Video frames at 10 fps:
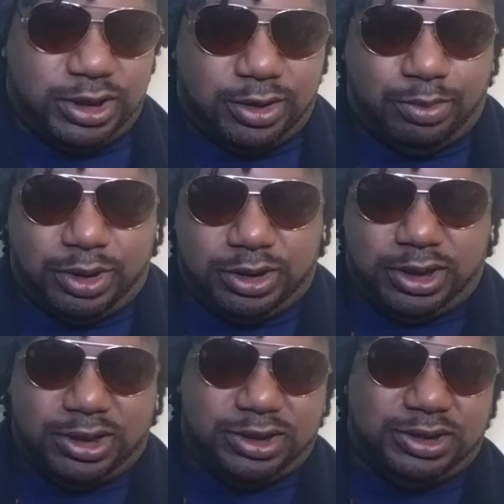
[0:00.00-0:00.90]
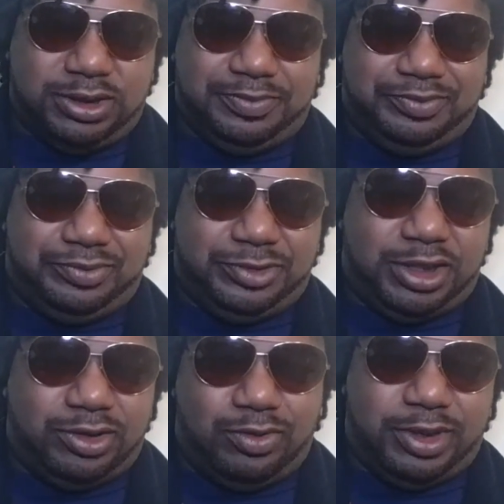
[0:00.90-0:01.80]
with them because
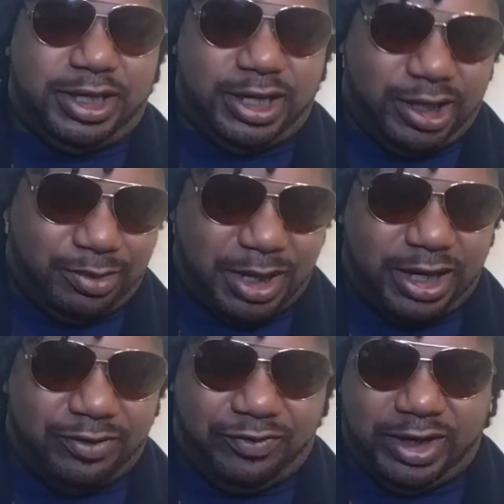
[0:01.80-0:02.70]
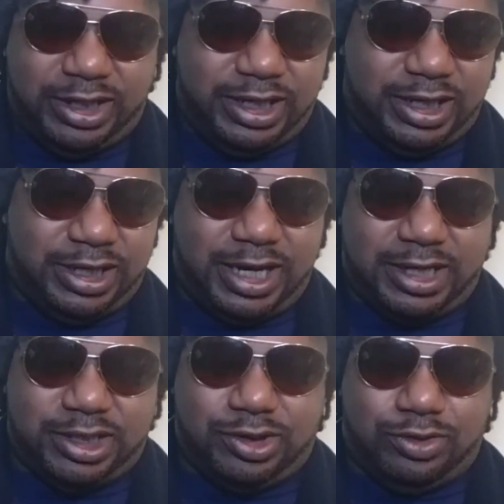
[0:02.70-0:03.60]
I don't want to get anybody offended and
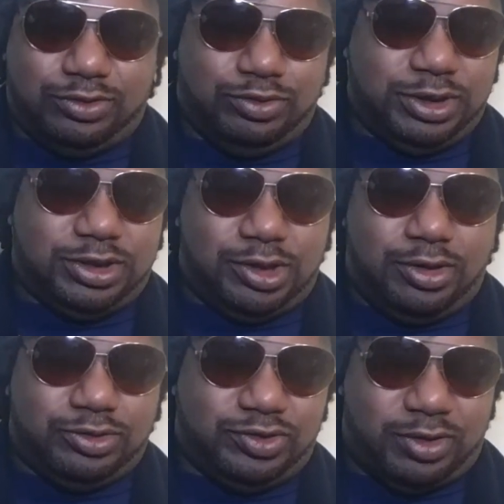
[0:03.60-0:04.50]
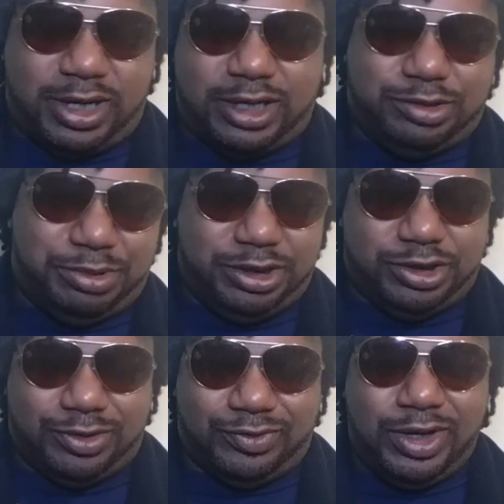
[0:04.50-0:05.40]
have to go through this long drawn out
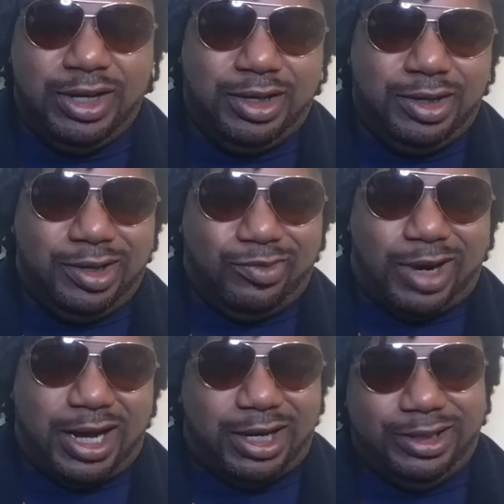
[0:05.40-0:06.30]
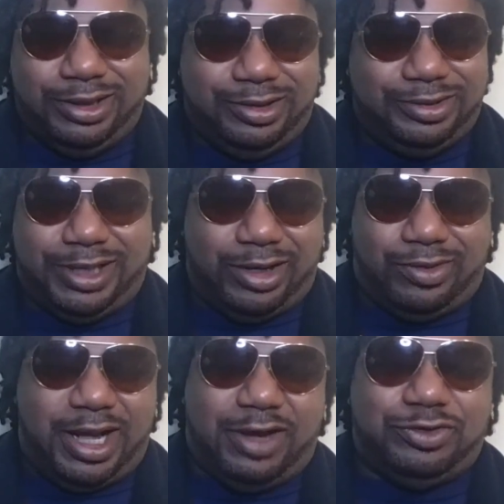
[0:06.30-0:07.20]
speech of why they
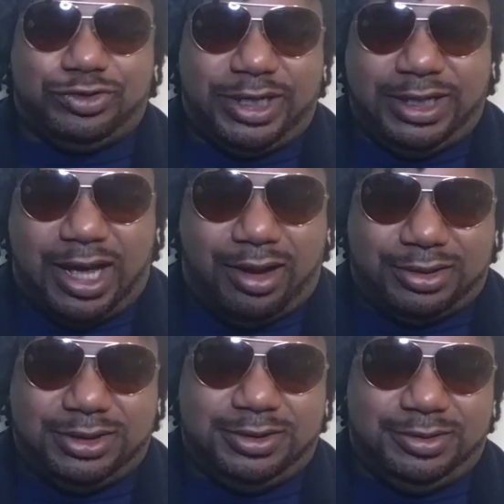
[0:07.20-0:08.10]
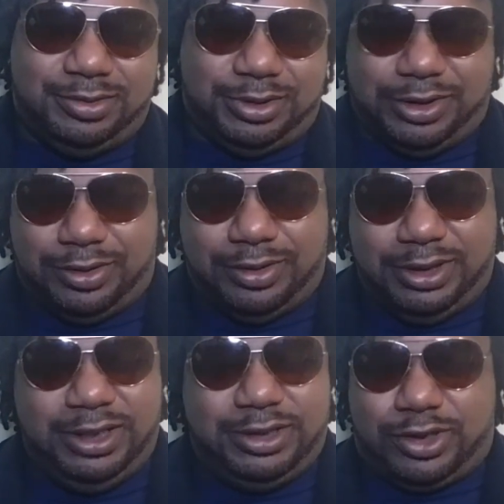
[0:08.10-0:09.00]
don't have dreadlocks. You
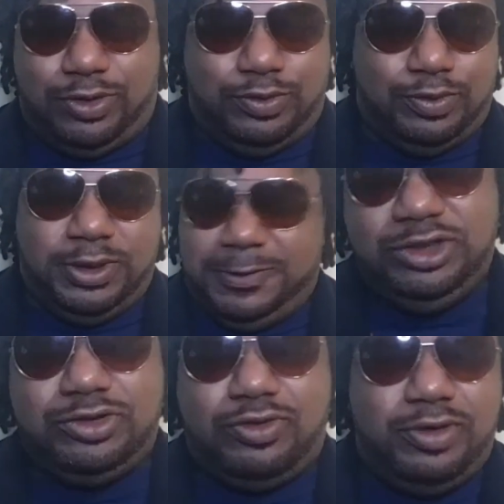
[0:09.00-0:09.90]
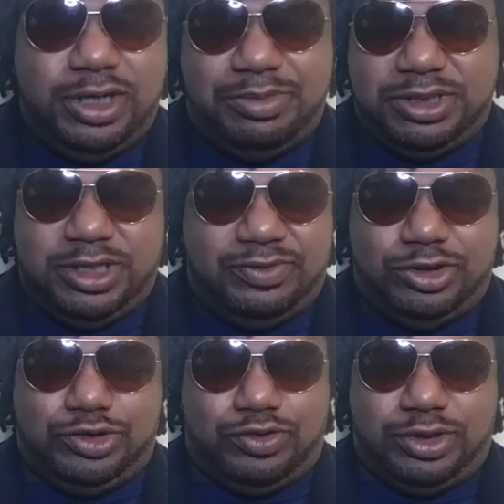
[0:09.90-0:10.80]
know, it's cool. Growing up in
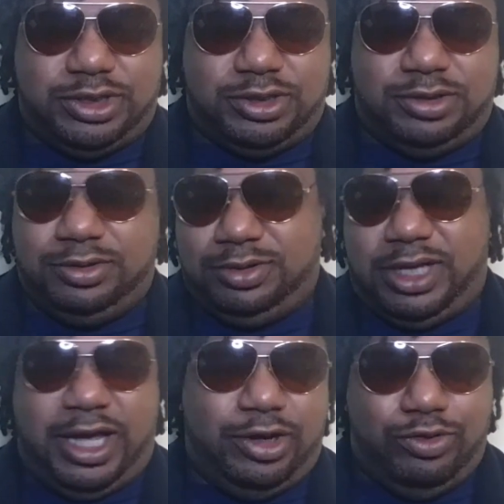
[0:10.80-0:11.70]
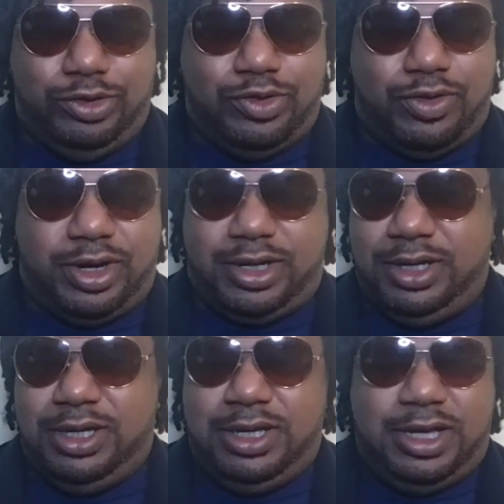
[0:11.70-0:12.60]
Tifton, Georgia, and New
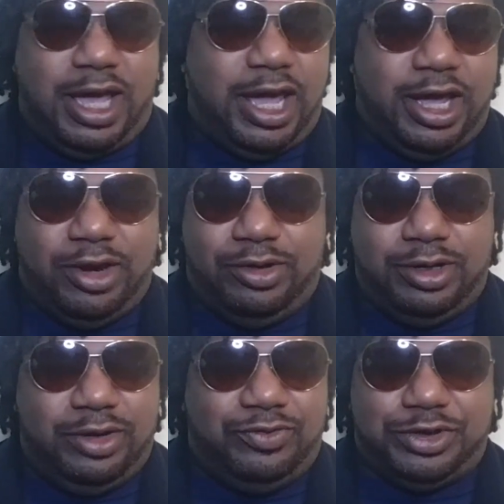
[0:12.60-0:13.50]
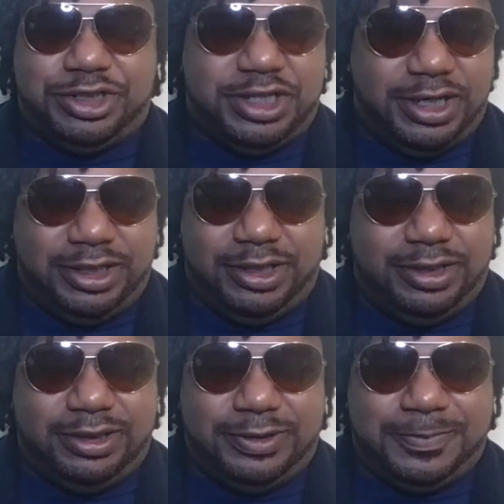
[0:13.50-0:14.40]
York, and
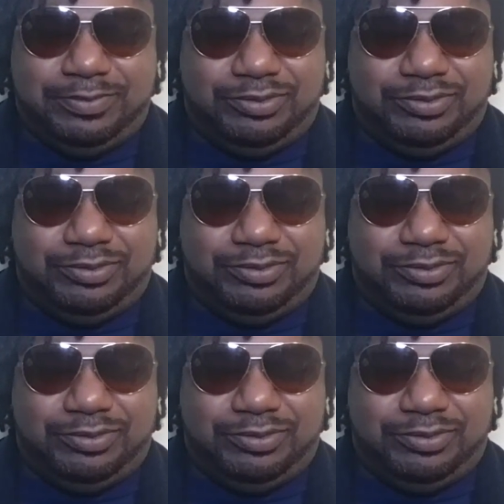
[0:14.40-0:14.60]
Virginia,